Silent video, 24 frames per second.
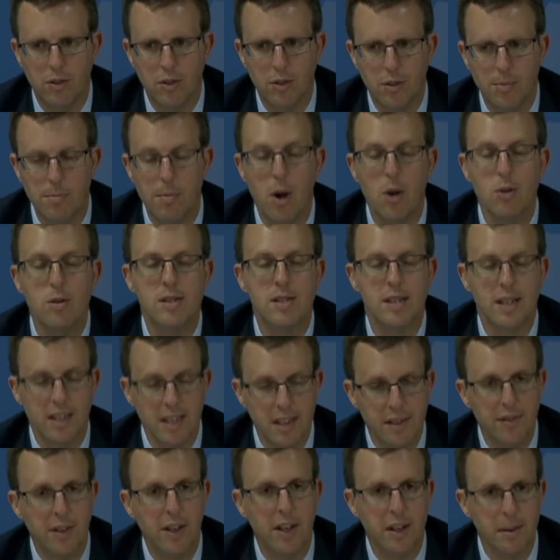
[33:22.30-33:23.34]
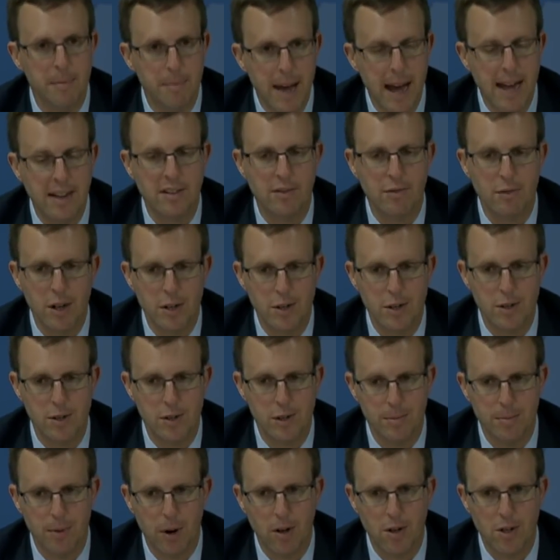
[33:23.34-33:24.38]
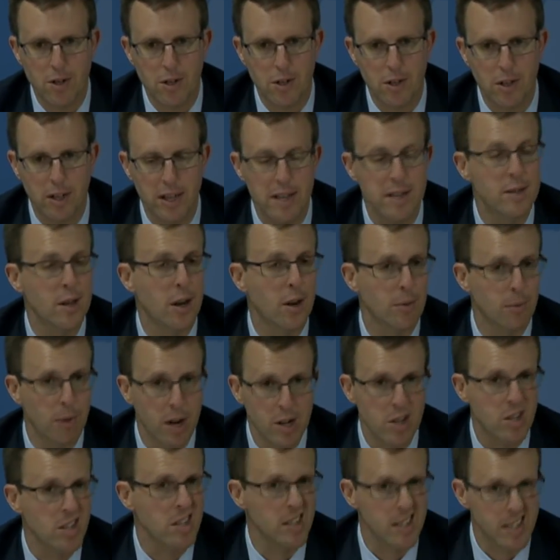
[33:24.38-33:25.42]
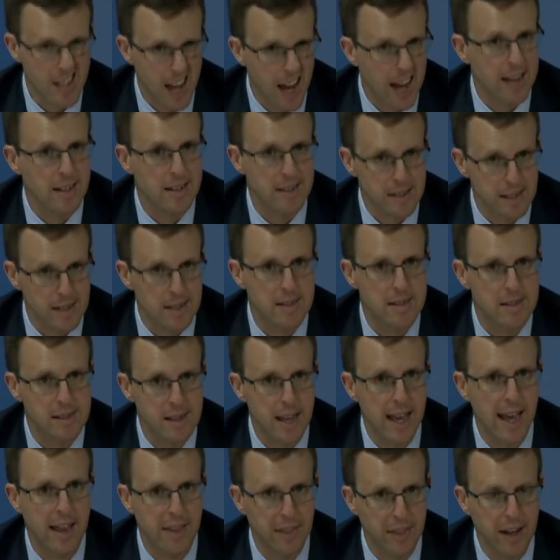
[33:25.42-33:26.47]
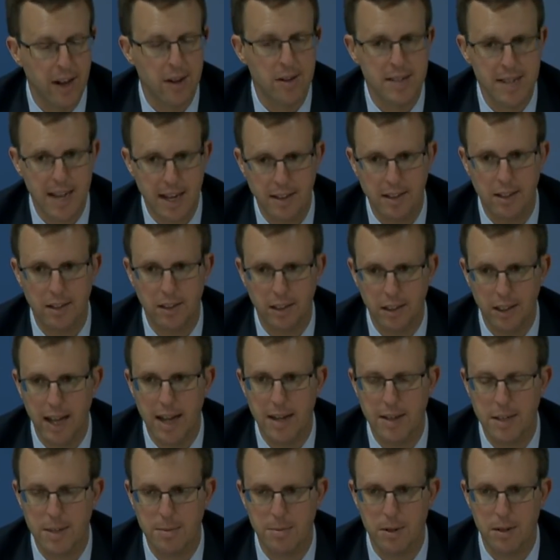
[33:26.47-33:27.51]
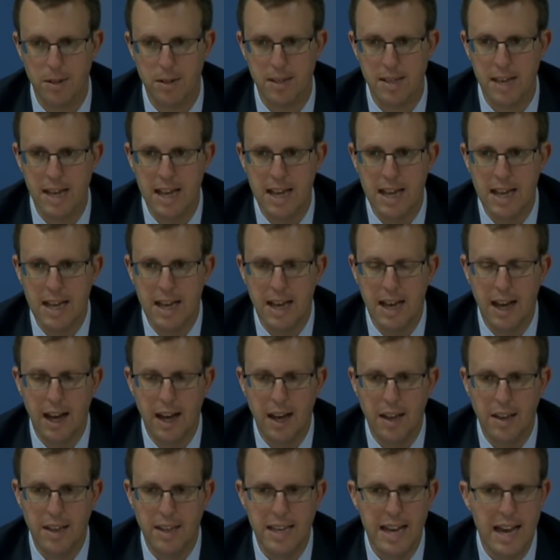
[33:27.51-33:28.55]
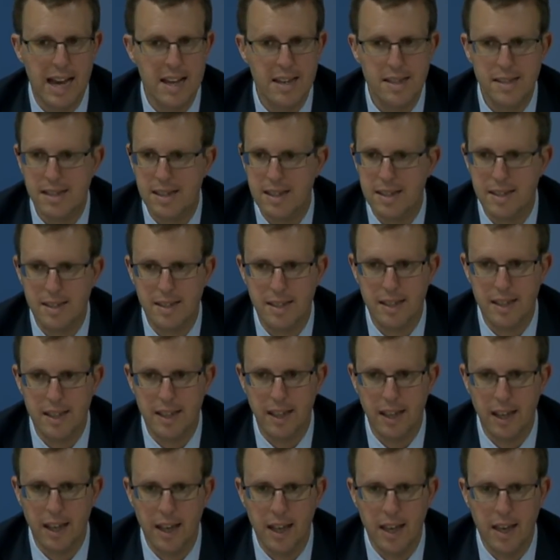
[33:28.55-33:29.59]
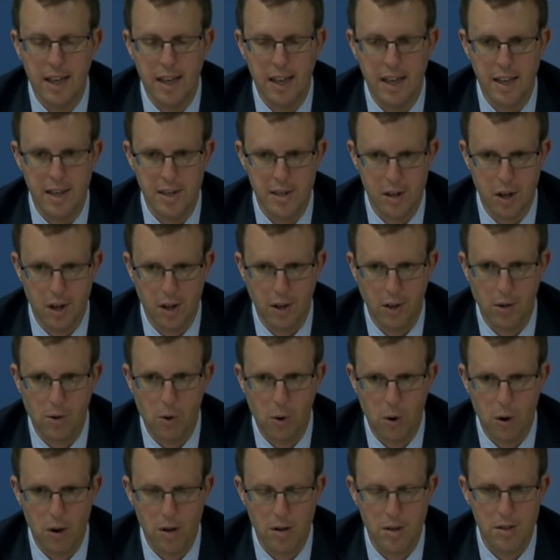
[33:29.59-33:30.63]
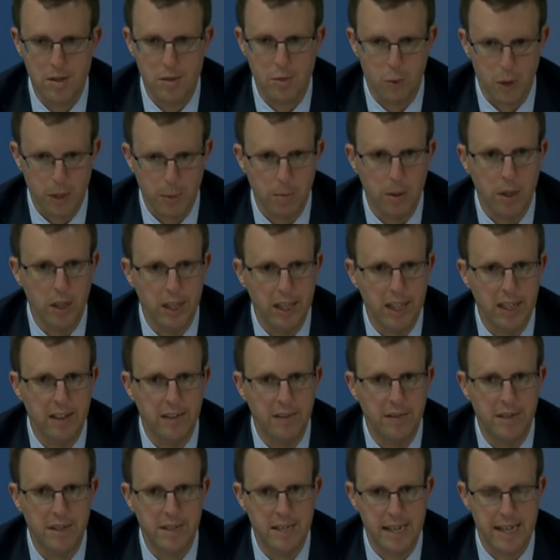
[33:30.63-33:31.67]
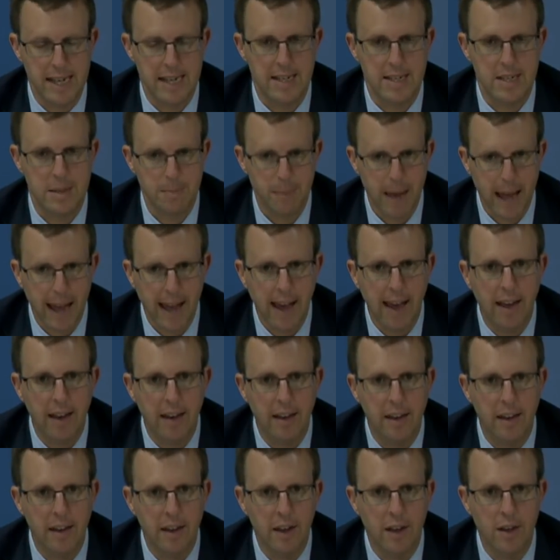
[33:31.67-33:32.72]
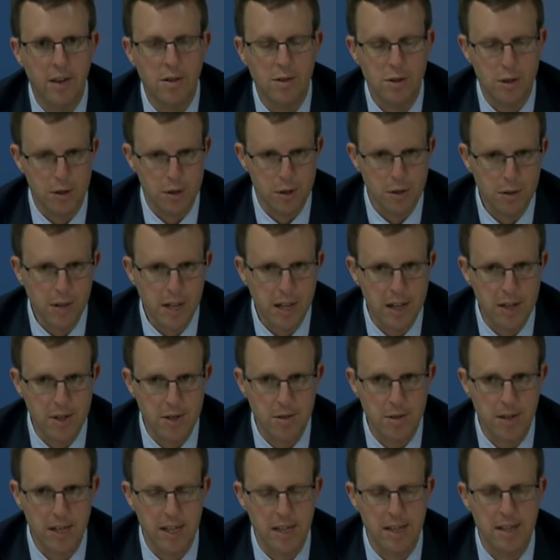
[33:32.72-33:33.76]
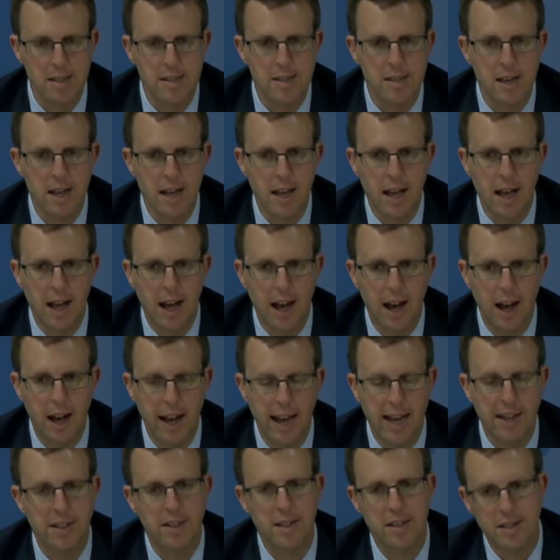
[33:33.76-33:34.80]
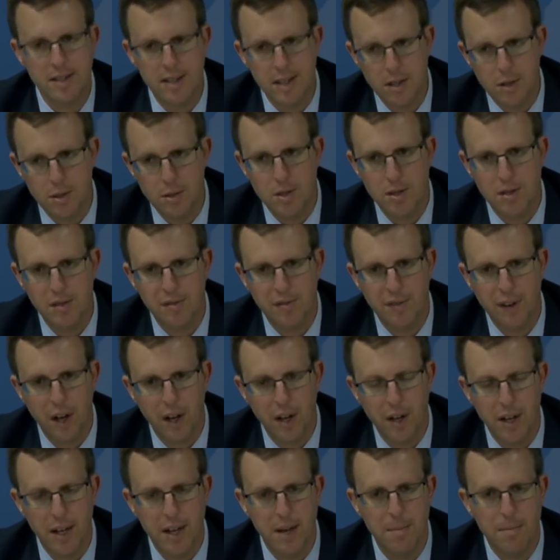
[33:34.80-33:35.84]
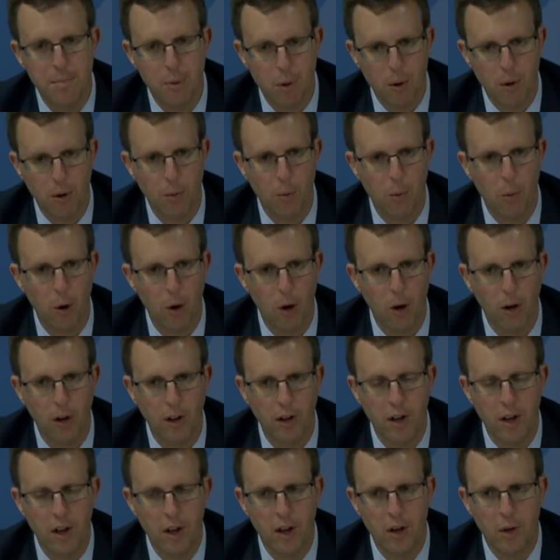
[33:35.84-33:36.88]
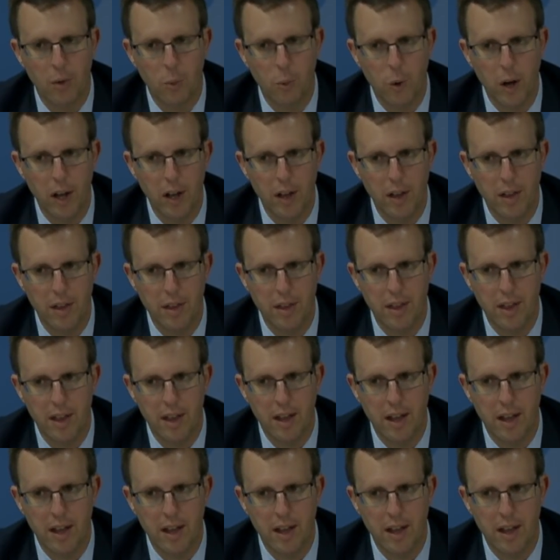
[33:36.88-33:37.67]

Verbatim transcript: the most significant impact of Russia's departure is on Russian scientists and their technical experts. Uh, the ISTC is on a course, we believe, to expand to new countries uh, and continues to fund important work with